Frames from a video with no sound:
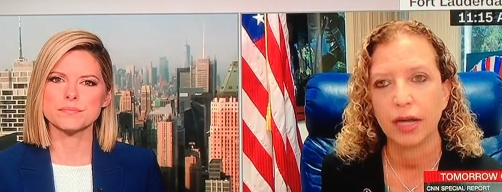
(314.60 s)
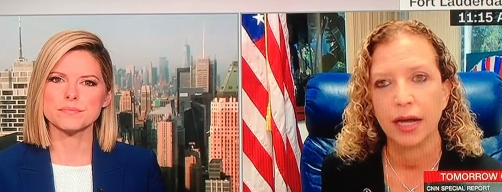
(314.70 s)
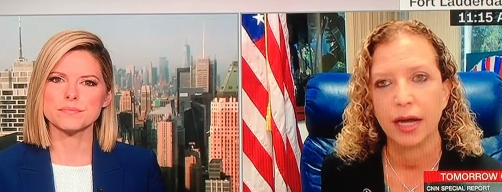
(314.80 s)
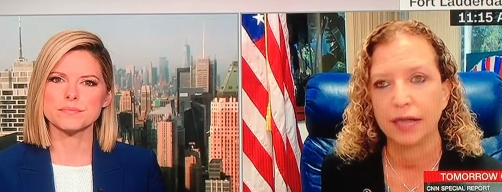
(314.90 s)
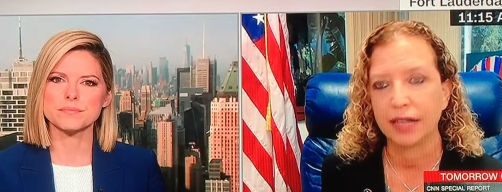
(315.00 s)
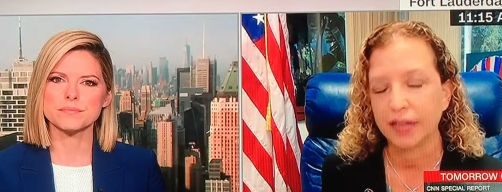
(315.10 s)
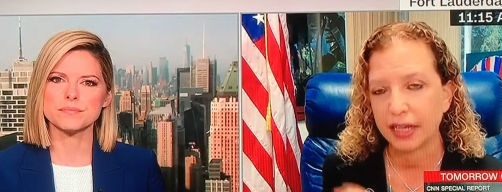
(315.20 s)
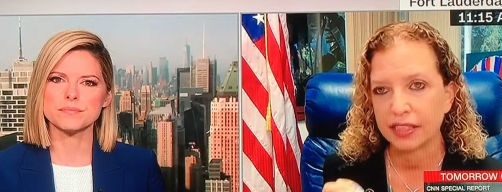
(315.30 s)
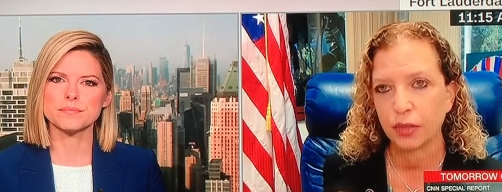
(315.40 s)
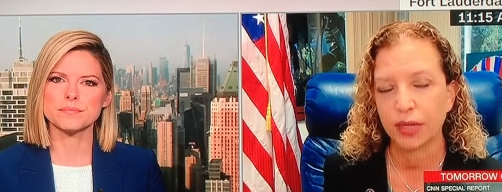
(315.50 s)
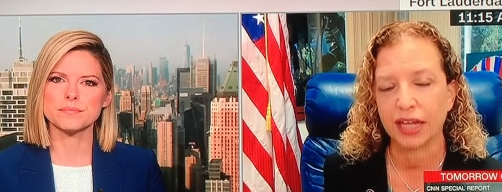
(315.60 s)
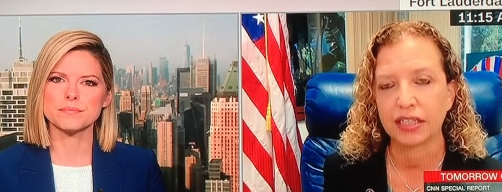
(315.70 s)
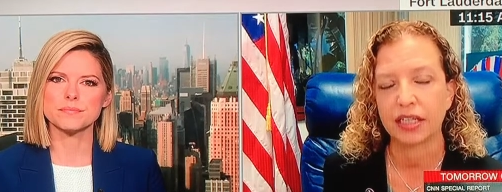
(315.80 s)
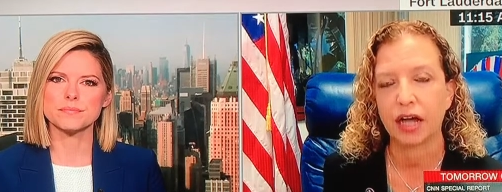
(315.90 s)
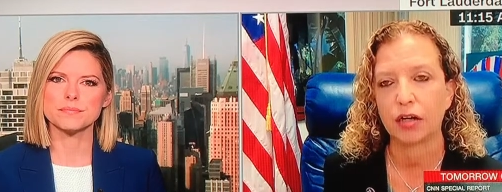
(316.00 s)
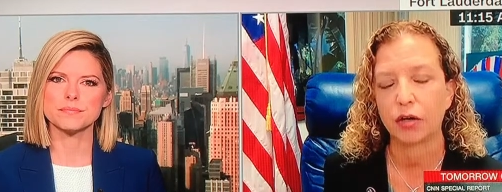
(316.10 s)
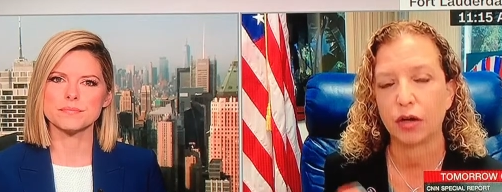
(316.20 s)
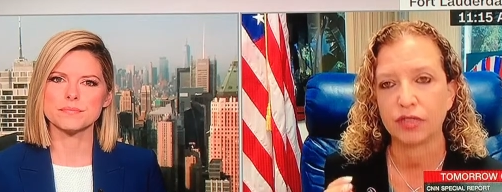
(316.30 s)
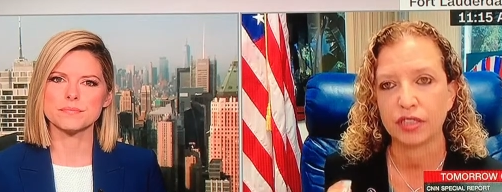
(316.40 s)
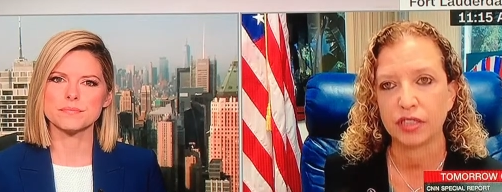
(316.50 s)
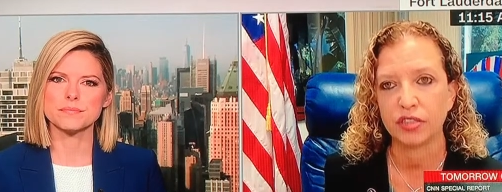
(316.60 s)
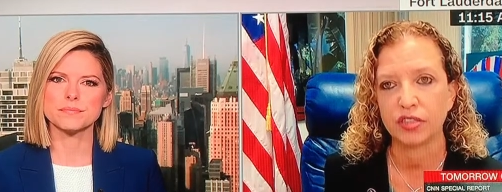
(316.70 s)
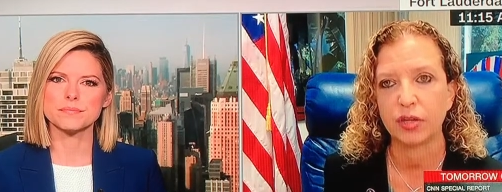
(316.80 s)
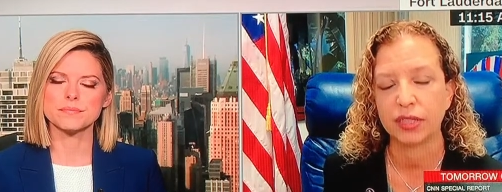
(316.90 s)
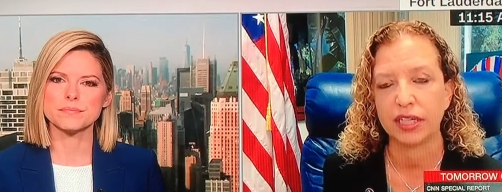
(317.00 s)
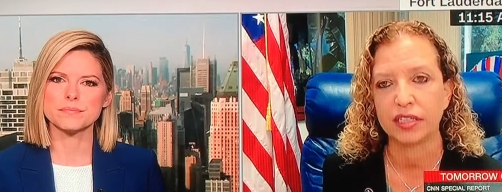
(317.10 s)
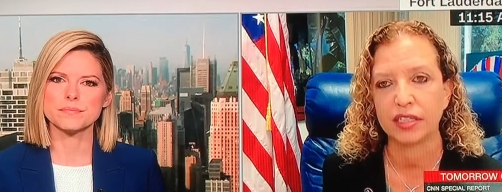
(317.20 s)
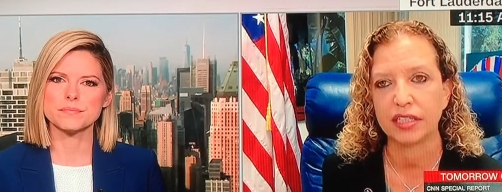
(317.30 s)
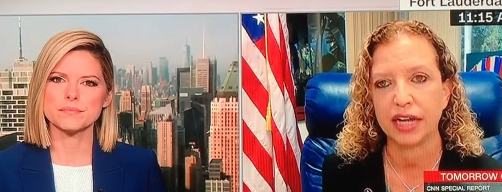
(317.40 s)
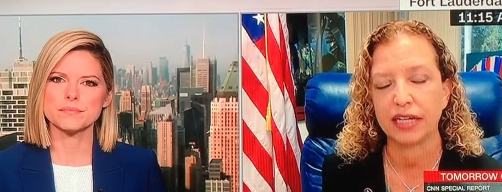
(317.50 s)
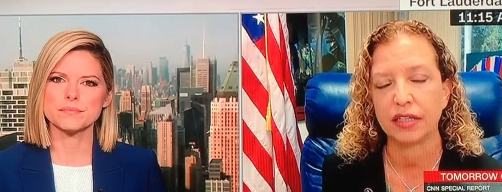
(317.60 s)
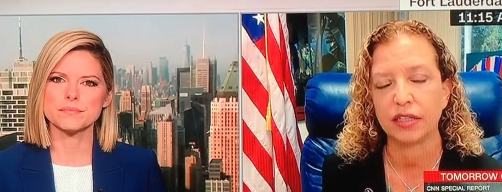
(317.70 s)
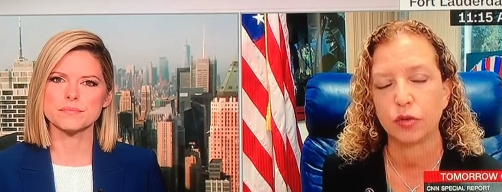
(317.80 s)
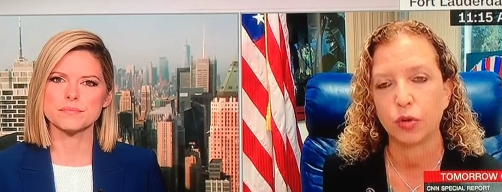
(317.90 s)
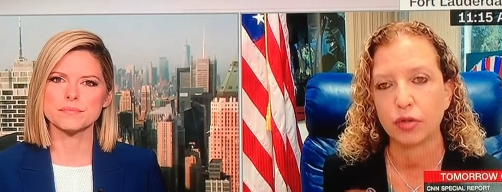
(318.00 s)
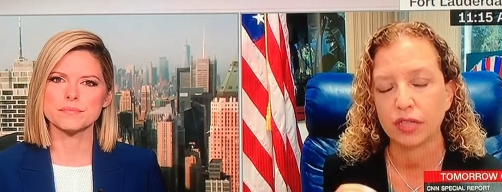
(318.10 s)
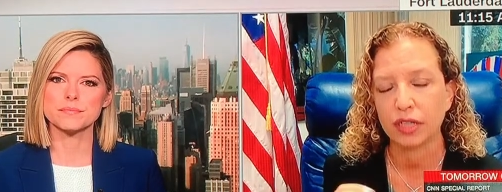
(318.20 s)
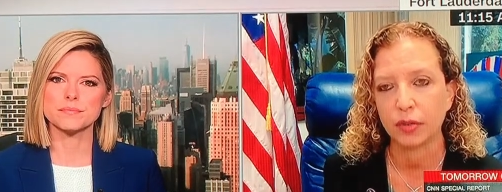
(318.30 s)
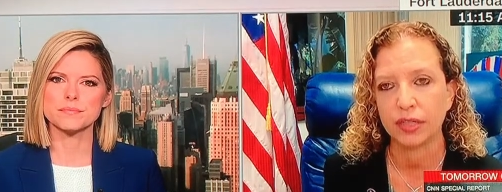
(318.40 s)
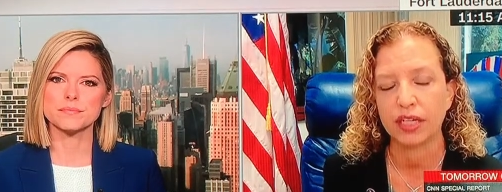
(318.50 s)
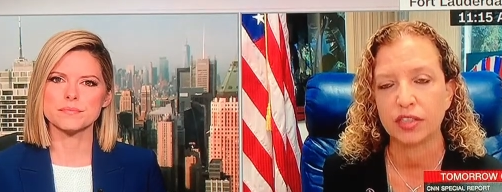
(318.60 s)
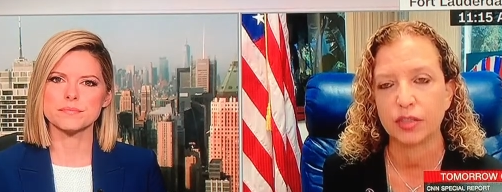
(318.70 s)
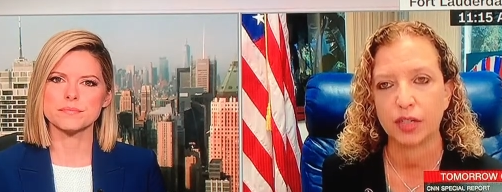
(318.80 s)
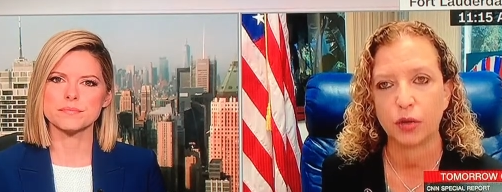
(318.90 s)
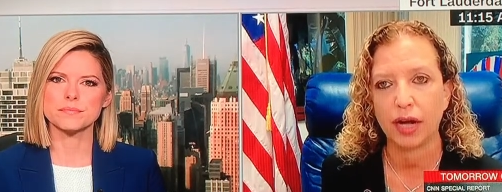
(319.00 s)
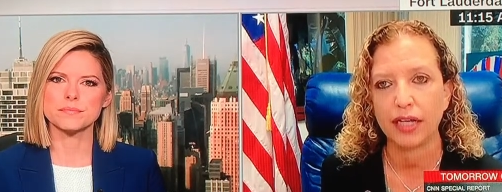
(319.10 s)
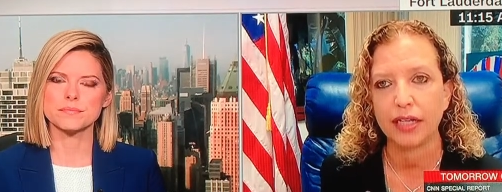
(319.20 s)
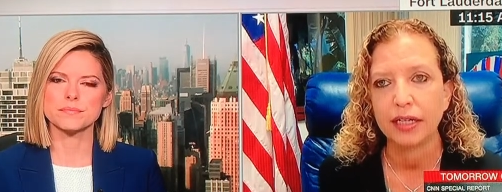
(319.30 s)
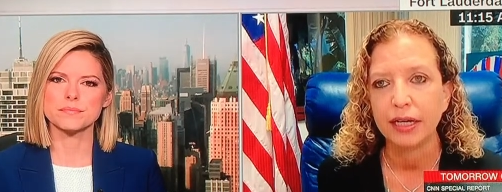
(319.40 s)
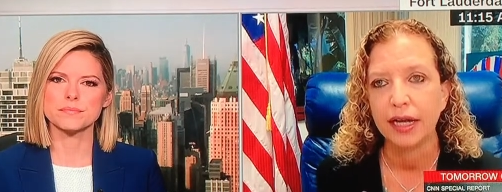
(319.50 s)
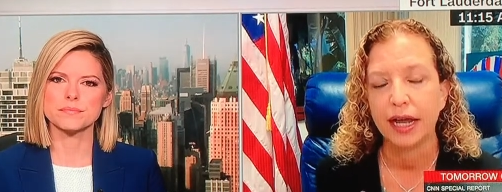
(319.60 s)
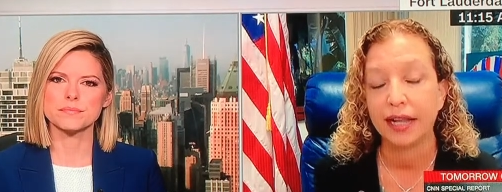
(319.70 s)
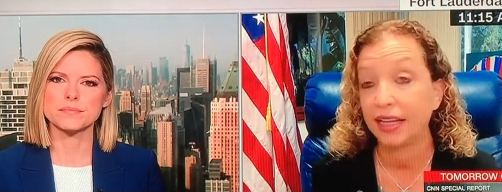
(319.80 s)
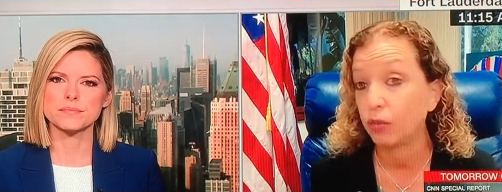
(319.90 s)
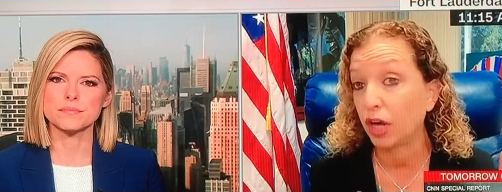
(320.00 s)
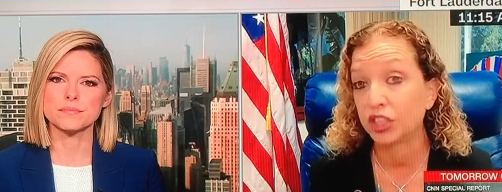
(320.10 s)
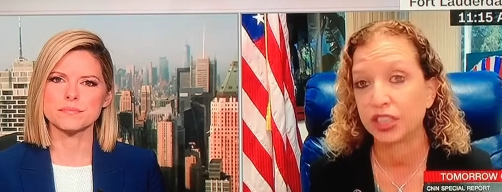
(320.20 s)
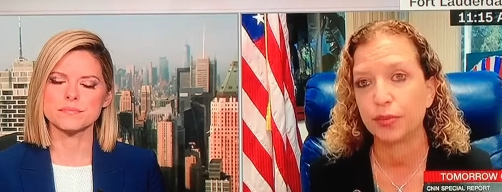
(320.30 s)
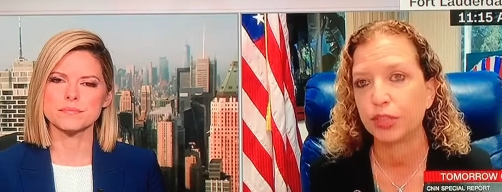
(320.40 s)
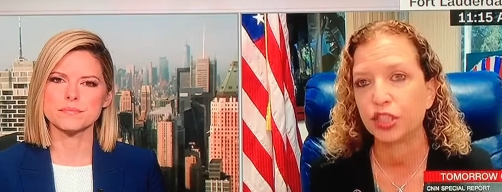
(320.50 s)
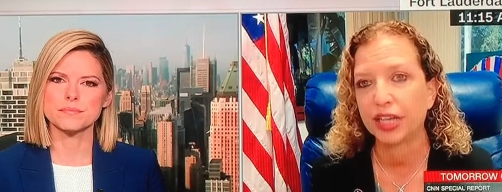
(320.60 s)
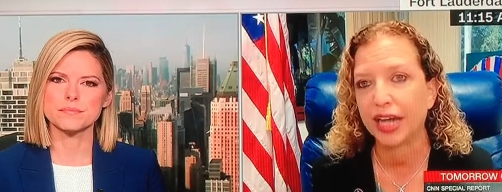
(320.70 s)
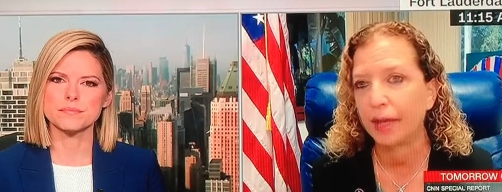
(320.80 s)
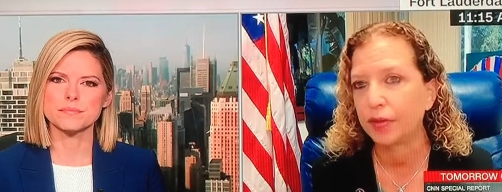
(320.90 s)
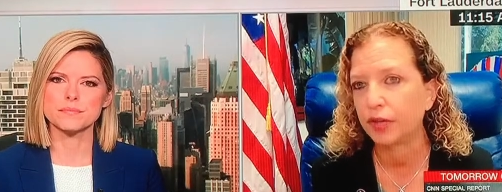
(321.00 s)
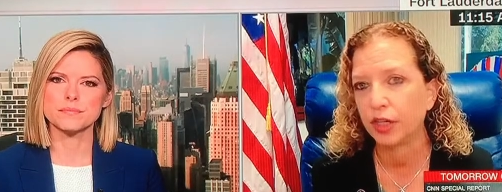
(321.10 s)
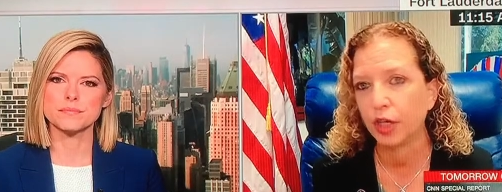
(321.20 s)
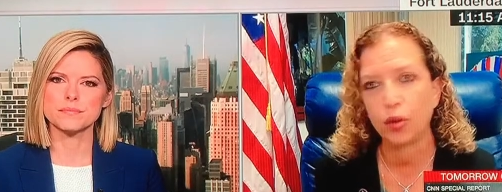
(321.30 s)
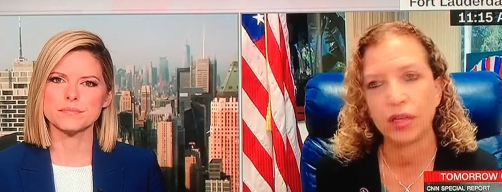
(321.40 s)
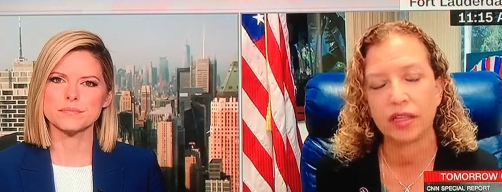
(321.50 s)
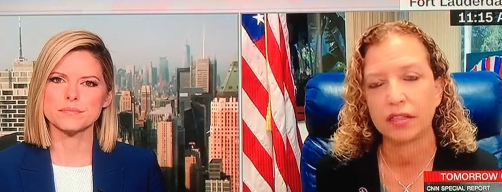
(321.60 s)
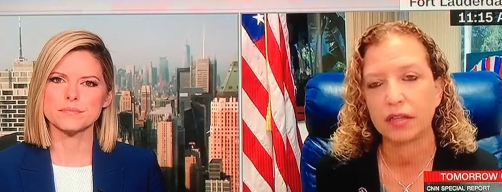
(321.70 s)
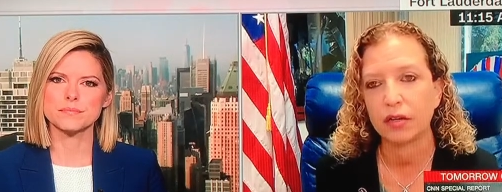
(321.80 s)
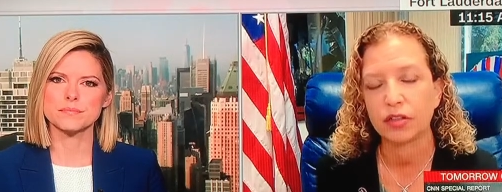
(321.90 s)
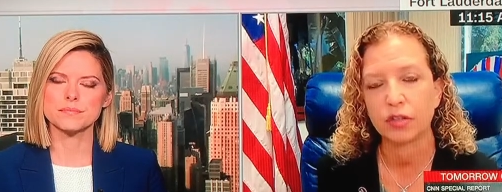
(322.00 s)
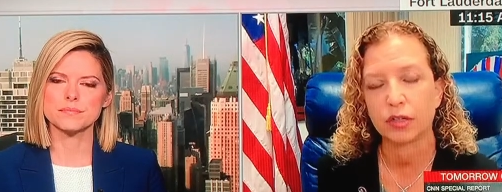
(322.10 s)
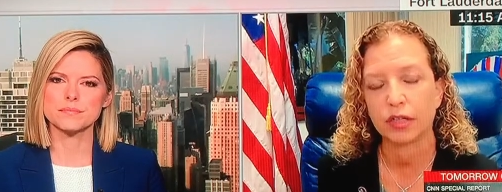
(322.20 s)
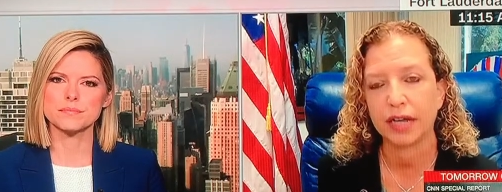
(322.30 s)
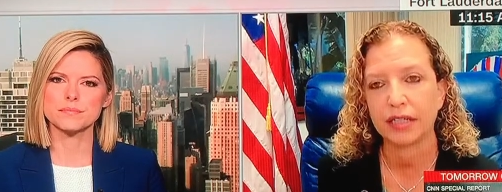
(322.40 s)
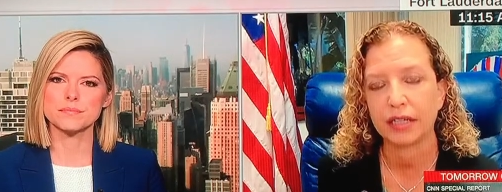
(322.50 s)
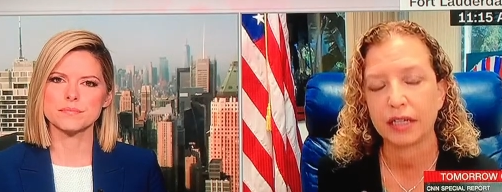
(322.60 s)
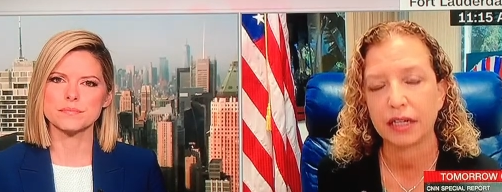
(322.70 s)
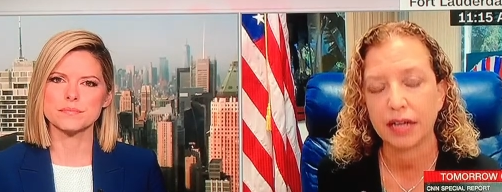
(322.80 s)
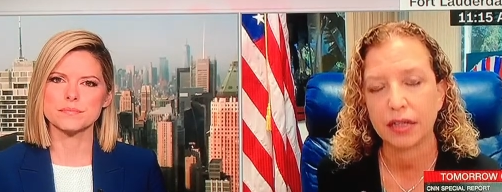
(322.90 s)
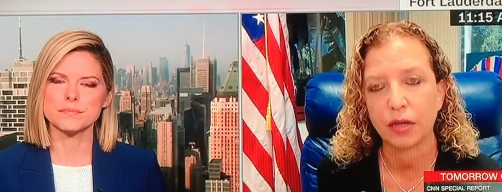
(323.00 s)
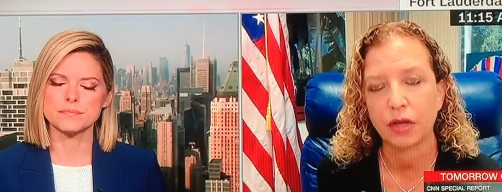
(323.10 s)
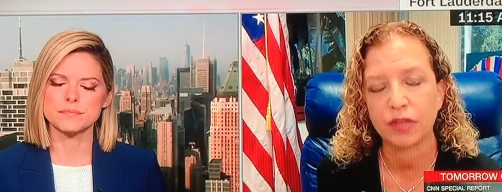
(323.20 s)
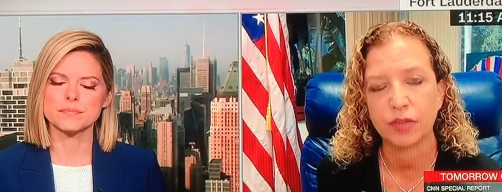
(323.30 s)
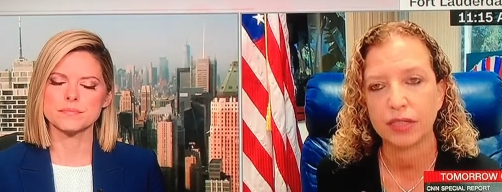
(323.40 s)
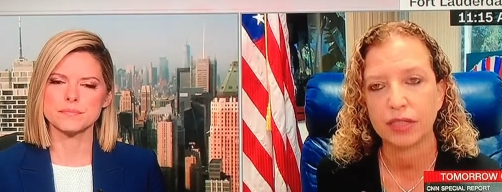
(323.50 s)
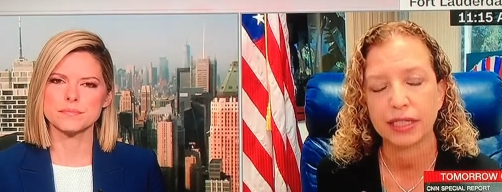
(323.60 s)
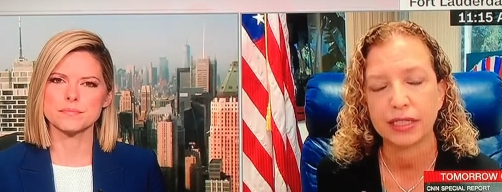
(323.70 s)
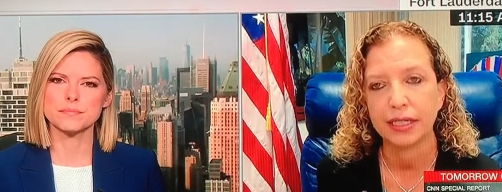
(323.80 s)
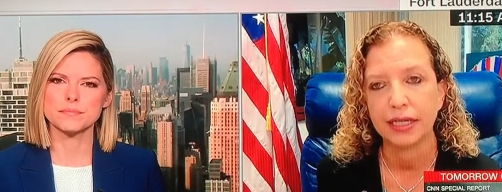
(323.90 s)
Speaker 1: uh, telling us that we had to lock our offices, that we needed to stay in the doors, and that we needed to be quiet. And then watching them breach the Capitol and know that the tunnels are connected, connect the office buildings.